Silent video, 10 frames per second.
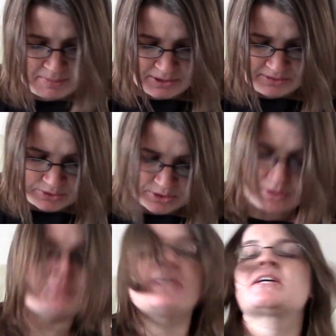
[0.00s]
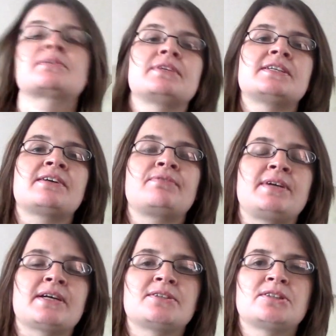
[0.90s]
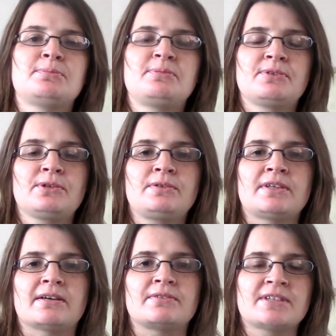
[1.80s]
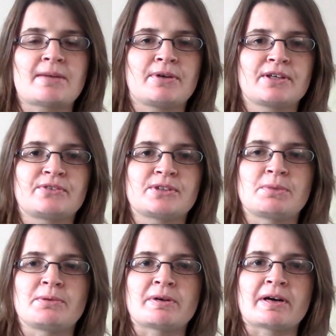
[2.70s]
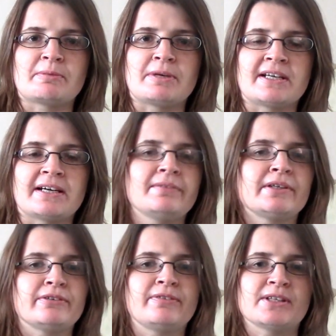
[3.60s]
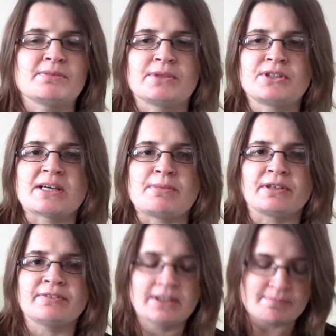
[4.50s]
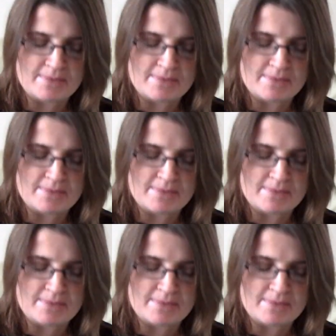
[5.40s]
Oliver's up next with his everyday superfood. Now, Jamie Oliver's been around a bit now, no offence to Jamie Oliver,